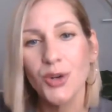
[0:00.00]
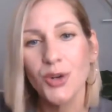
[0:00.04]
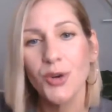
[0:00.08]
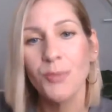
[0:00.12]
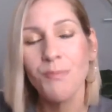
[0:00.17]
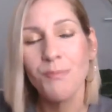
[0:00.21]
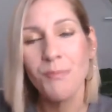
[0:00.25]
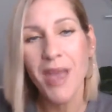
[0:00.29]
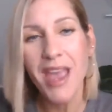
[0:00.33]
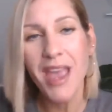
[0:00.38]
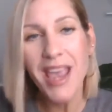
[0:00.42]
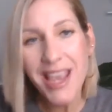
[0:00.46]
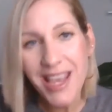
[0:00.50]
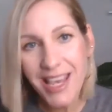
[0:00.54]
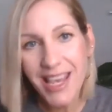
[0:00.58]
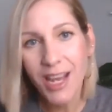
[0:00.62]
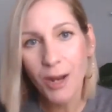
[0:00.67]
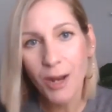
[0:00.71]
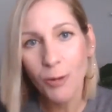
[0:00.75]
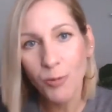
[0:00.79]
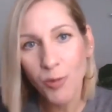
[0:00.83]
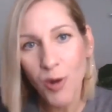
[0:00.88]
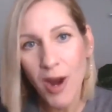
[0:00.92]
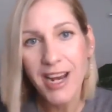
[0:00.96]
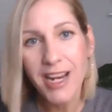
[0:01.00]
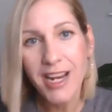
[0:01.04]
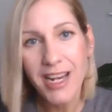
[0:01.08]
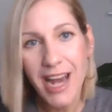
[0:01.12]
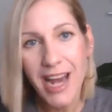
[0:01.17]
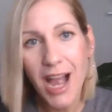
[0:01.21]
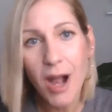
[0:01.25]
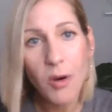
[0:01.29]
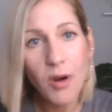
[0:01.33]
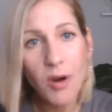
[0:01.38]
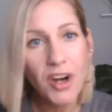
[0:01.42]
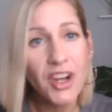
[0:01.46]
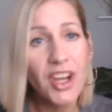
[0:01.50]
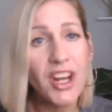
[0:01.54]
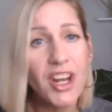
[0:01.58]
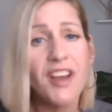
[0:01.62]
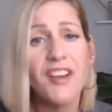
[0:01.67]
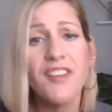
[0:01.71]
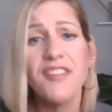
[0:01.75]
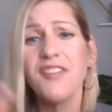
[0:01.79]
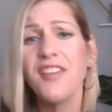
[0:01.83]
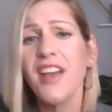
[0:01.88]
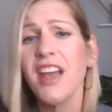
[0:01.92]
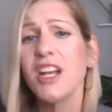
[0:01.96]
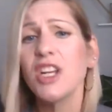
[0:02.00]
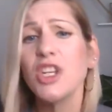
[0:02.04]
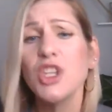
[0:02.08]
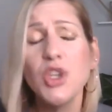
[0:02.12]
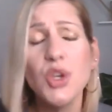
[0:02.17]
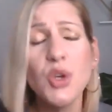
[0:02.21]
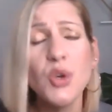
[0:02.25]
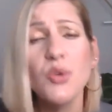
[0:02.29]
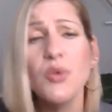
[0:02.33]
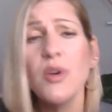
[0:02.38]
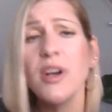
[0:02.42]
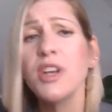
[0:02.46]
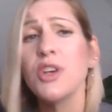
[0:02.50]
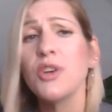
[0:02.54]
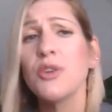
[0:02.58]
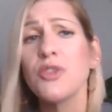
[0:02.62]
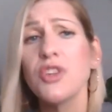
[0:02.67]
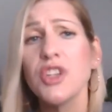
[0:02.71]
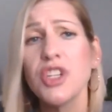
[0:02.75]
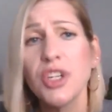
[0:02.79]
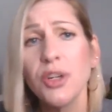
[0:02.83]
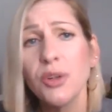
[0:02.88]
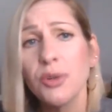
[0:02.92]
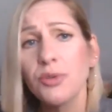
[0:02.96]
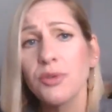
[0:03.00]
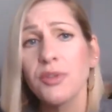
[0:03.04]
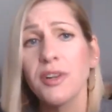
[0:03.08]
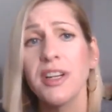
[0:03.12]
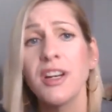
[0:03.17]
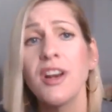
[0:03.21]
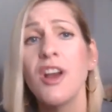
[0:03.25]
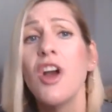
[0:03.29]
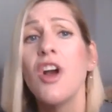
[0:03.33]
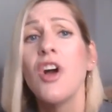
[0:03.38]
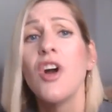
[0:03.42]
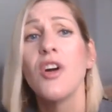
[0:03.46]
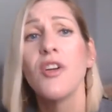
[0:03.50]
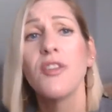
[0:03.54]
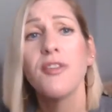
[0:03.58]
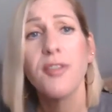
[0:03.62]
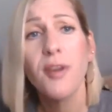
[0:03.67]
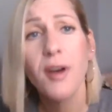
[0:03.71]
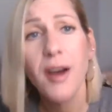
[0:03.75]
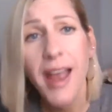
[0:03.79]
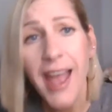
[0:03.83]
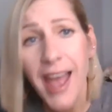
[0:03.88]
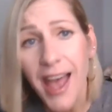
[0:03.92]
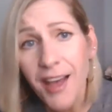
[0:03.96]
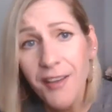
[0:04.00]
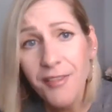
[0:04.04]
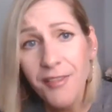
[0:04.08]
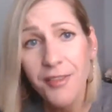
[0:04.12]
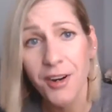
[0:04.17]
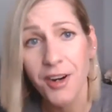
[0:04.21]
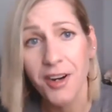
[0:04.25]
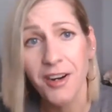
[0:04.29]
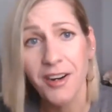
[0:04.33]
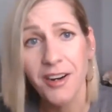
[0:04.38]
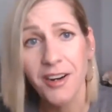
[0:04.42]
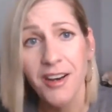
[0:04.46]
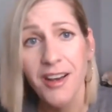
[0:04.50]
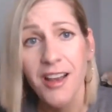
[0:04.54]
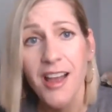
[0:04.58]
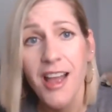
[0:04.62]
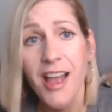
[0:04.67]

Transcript: you're making right now are going to affect you and your children forever.